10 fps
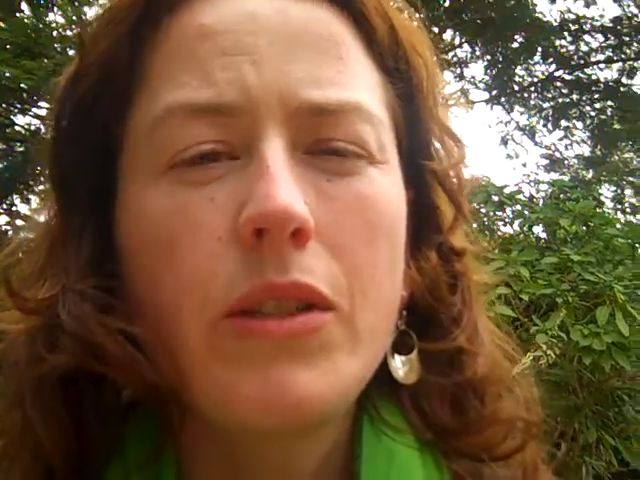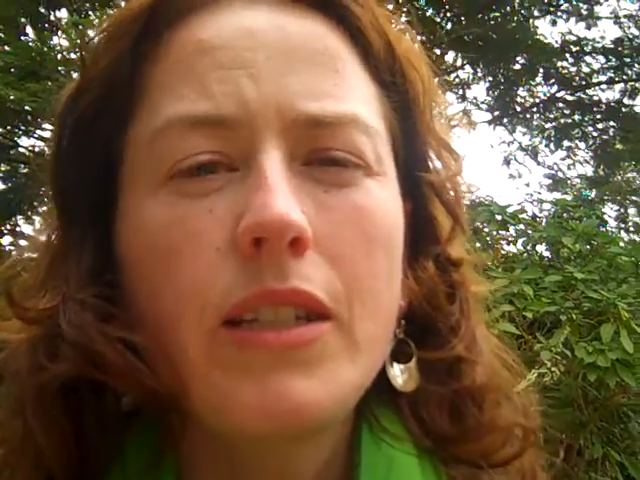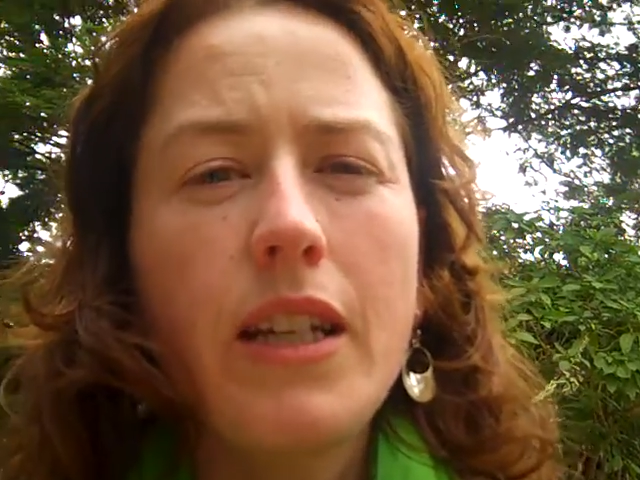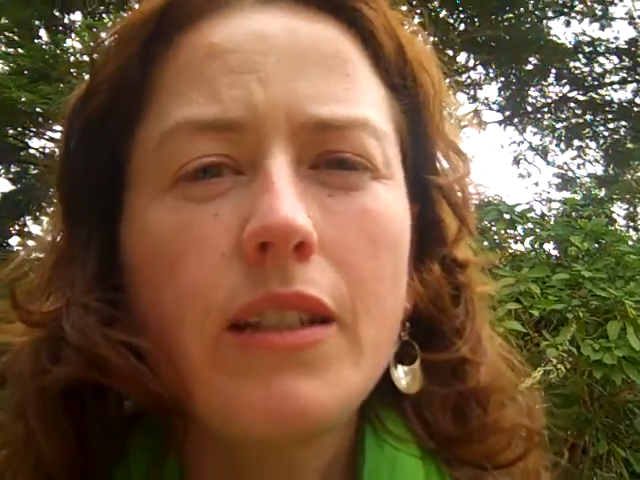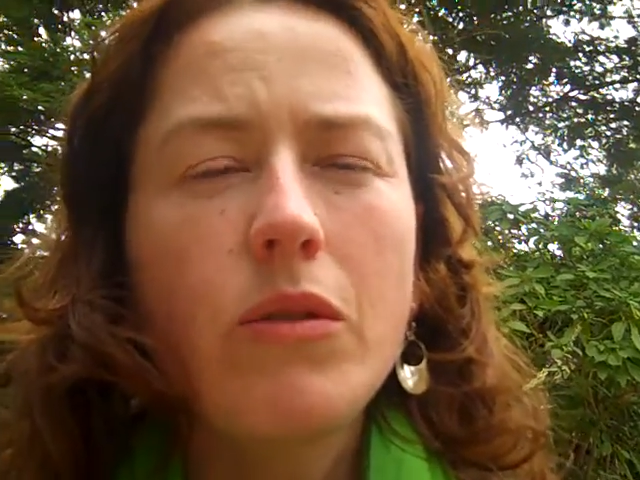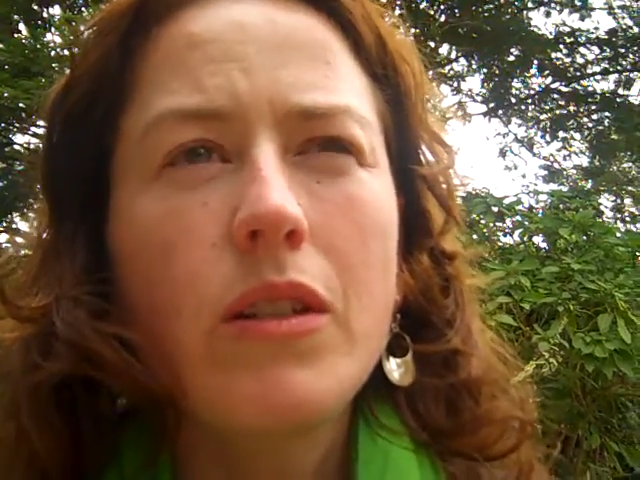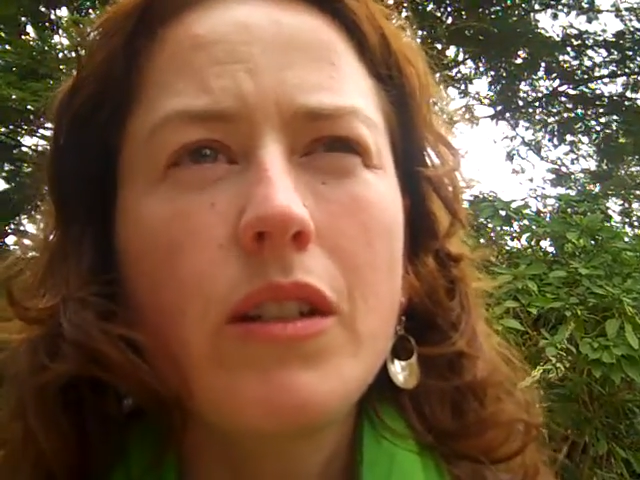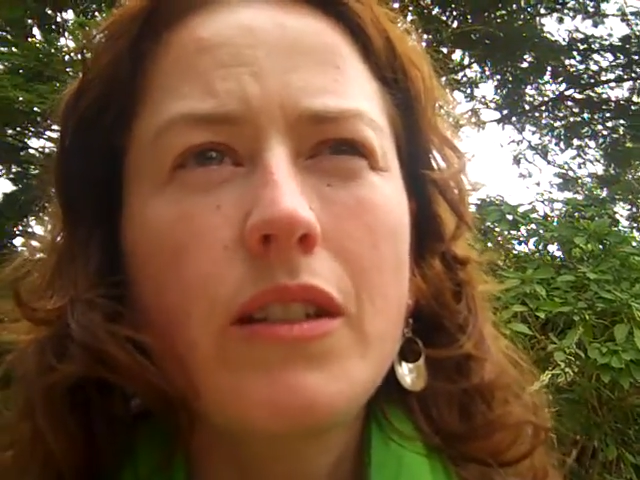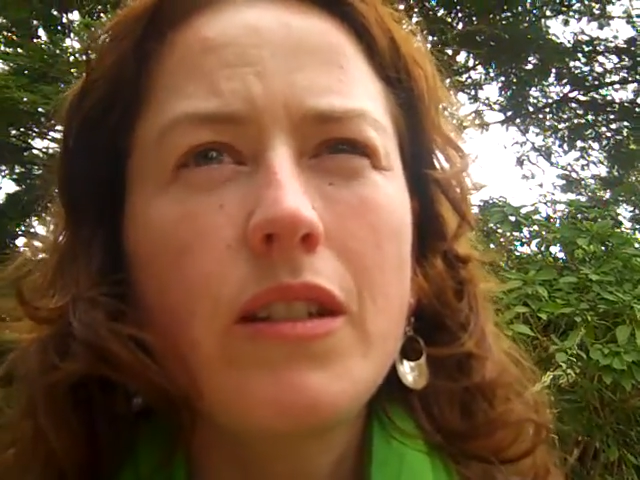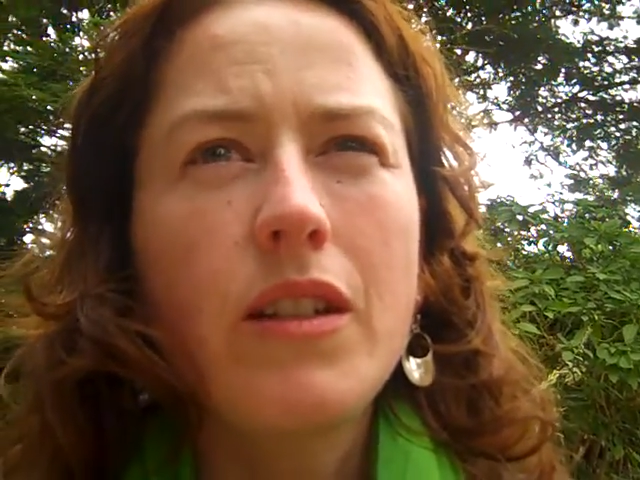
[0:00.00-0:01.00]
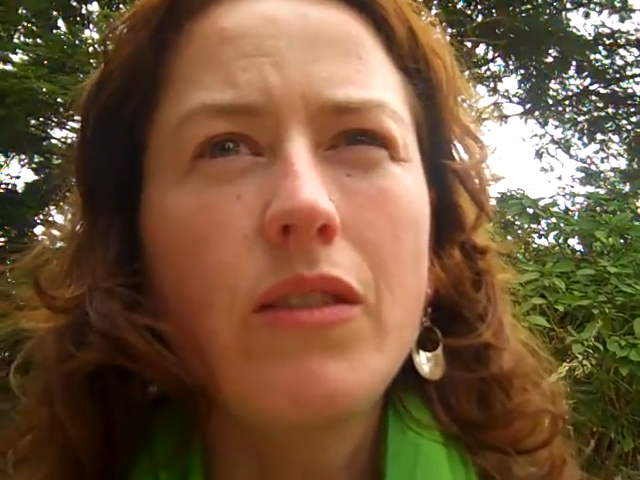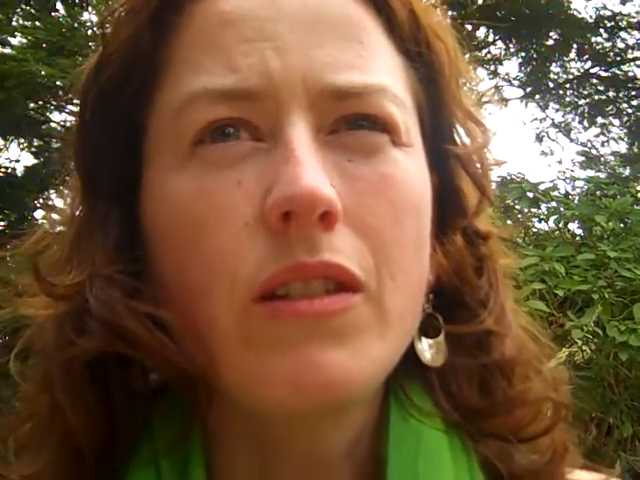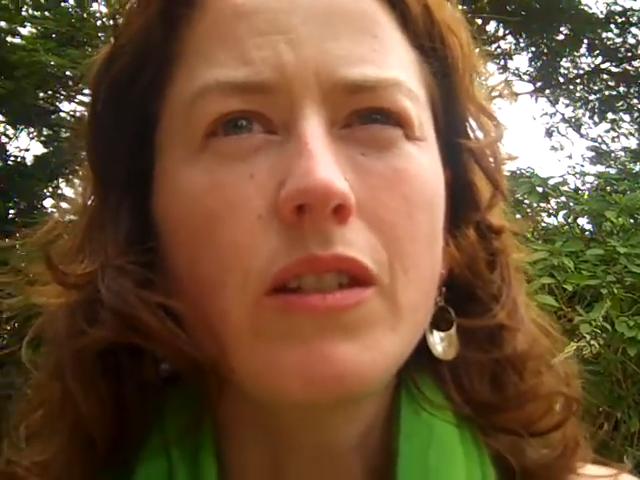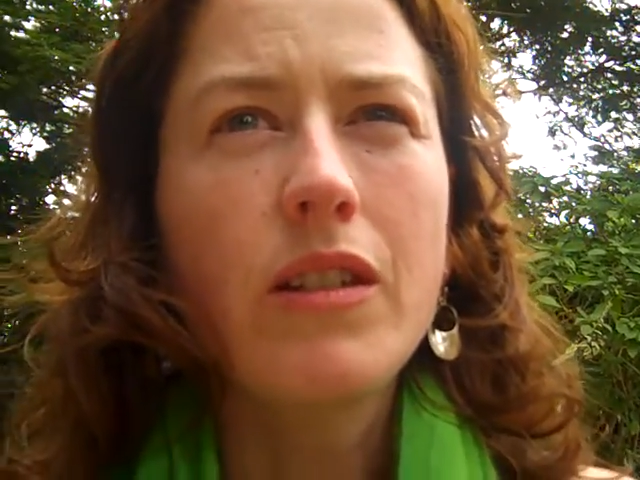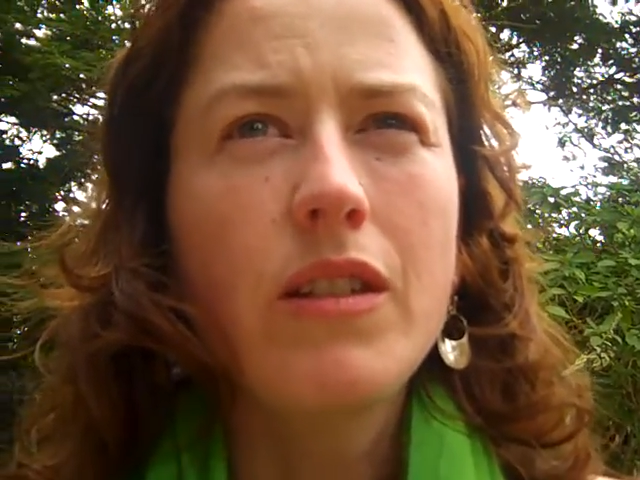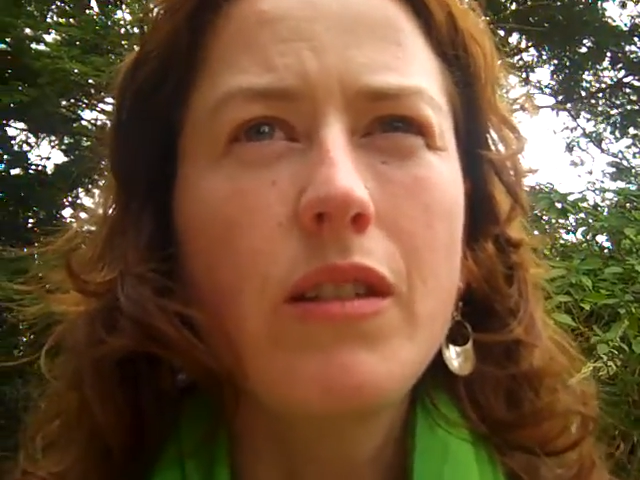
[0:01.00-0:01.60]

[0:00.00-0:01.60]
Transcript: I must say it's quite nice to know that